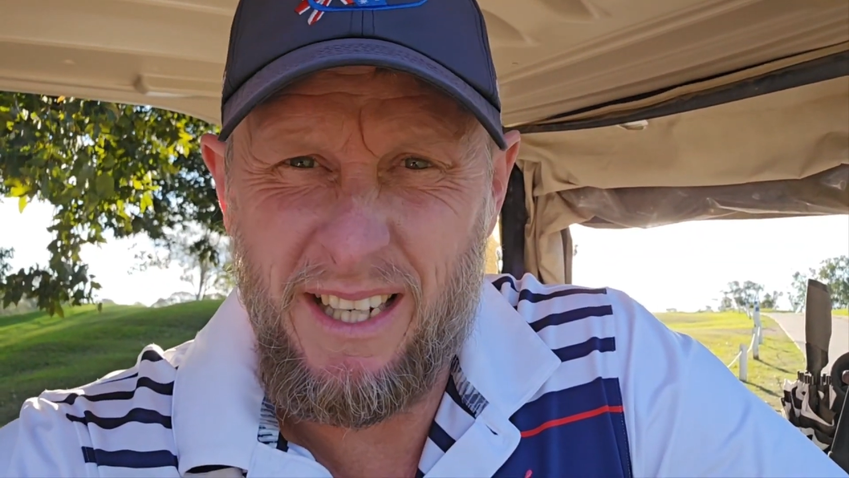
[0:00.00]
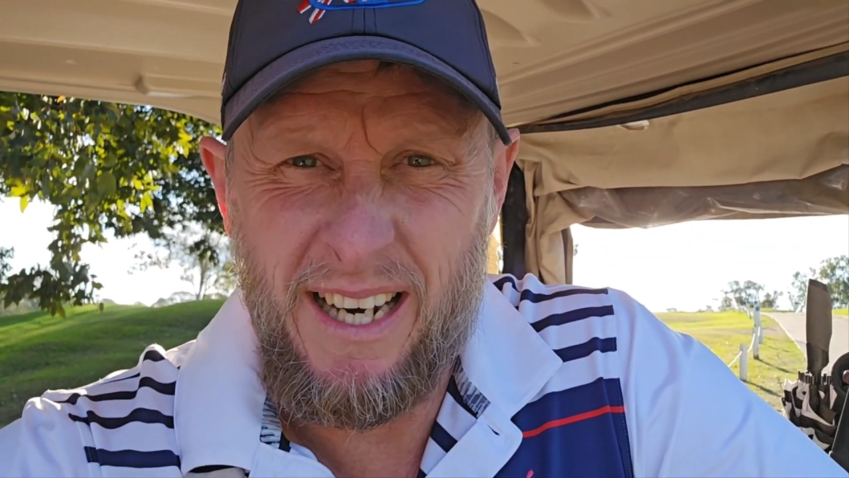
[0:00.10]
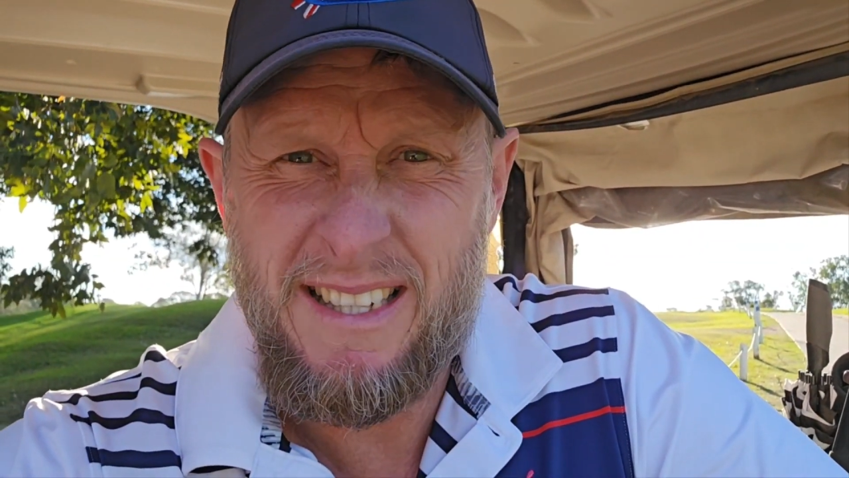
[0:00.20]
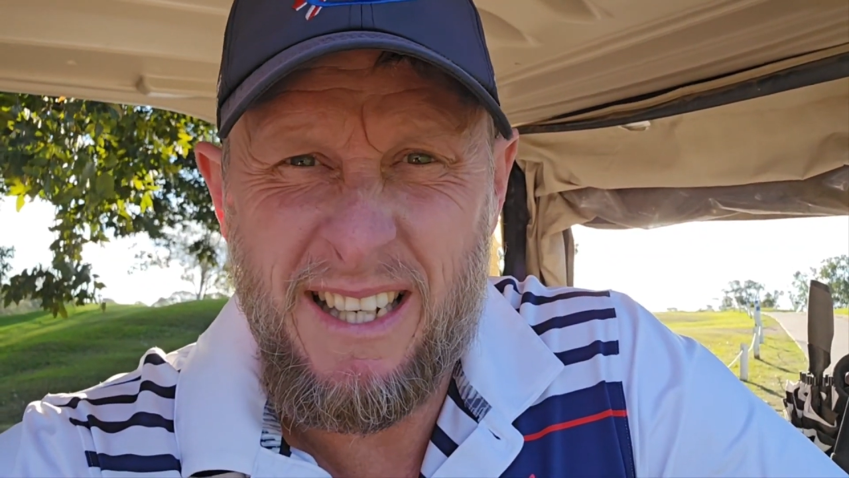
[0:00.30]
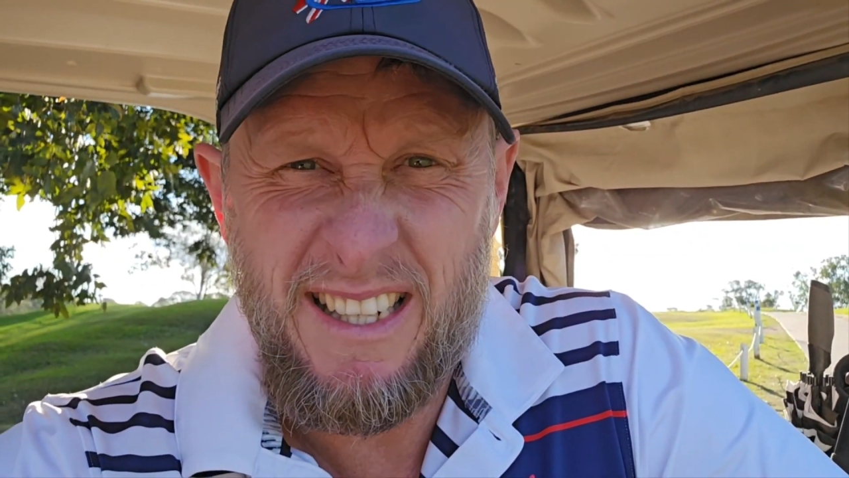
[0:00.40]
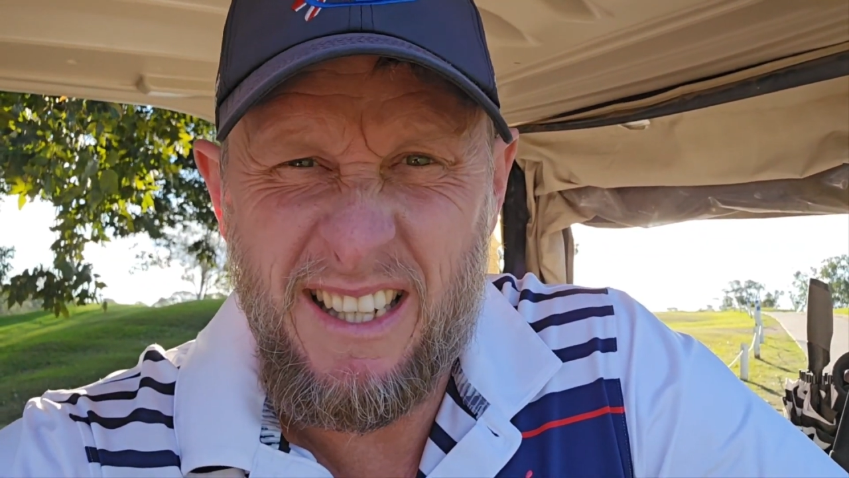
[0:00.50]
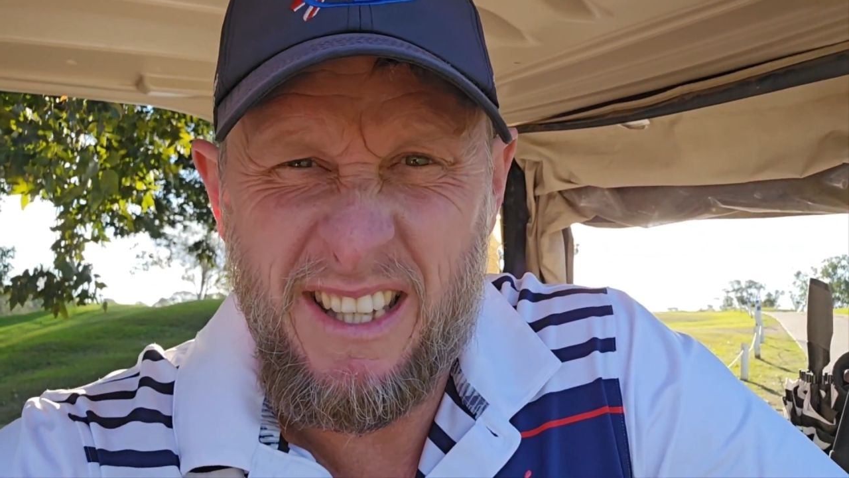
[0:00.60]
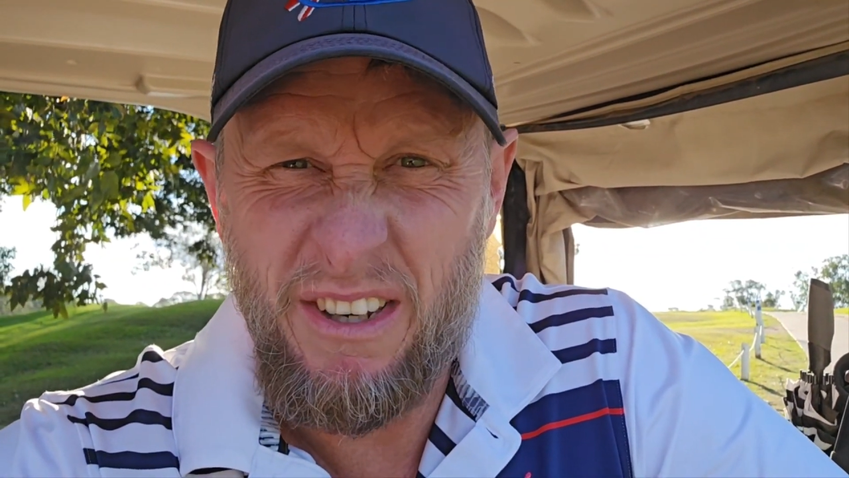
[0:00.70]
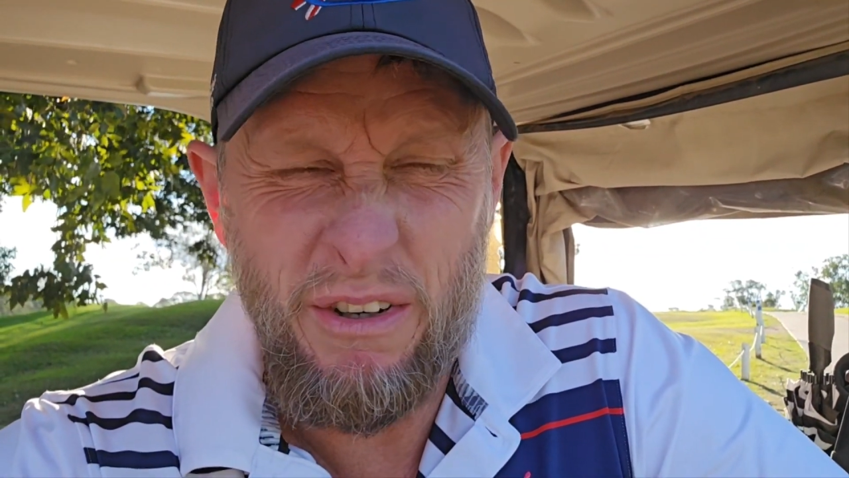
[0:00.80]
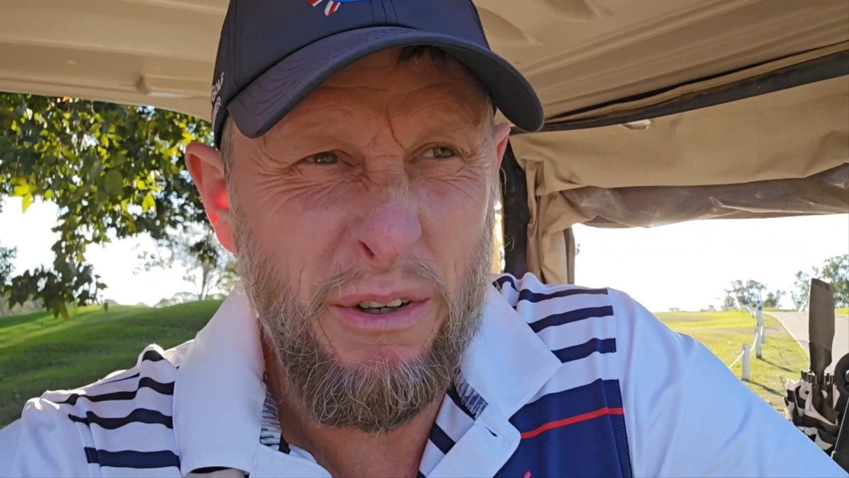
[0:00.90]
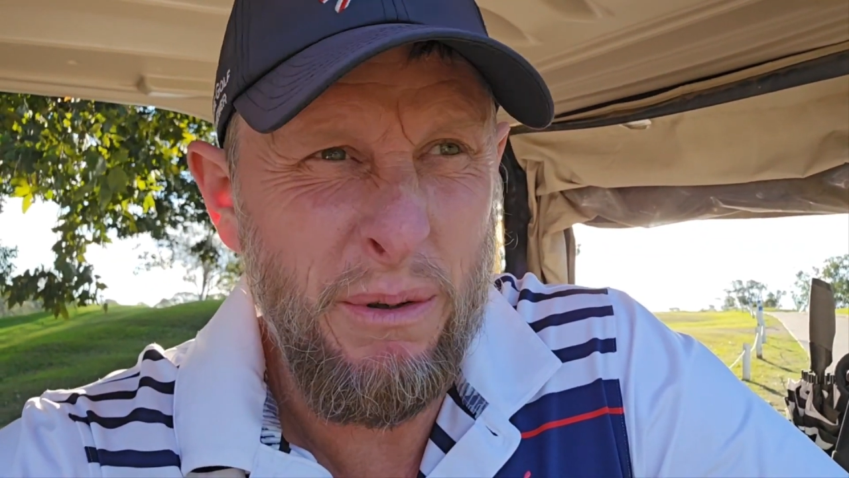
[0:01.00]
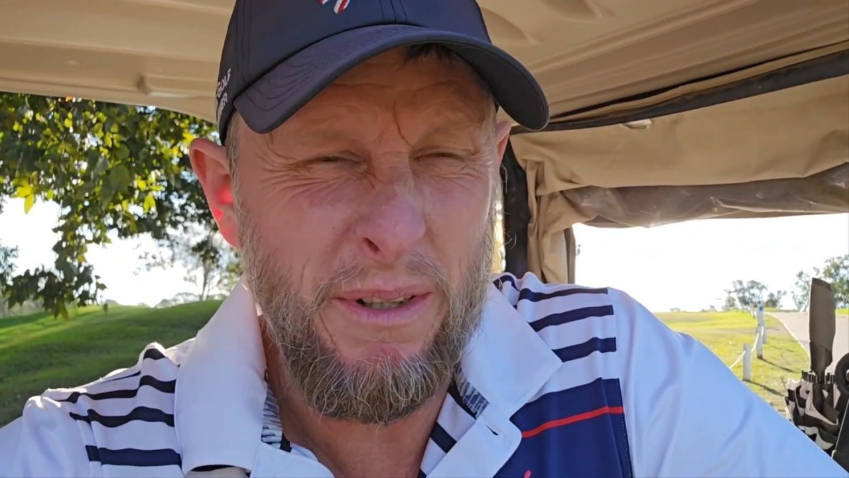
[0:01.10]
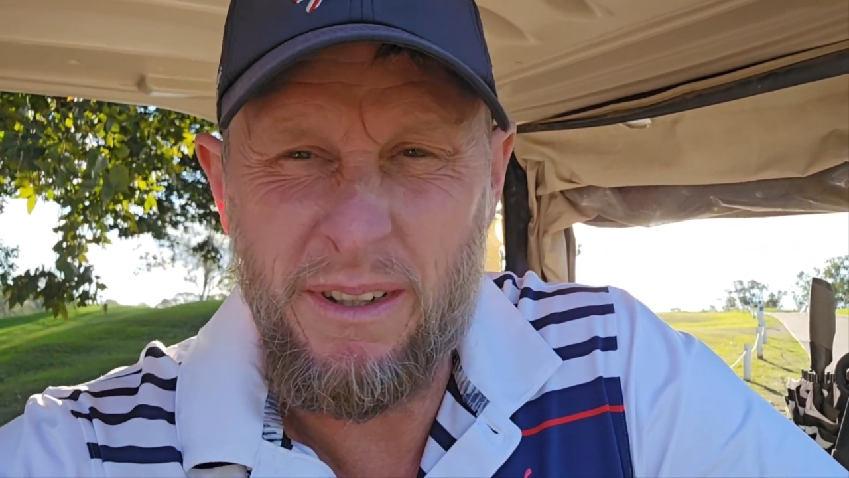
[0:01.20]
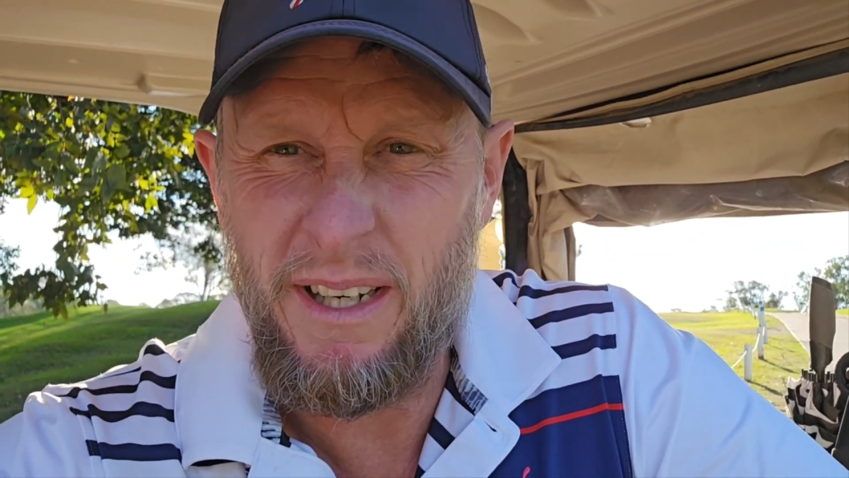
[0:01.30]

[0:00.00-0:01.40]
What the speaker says: S62 and an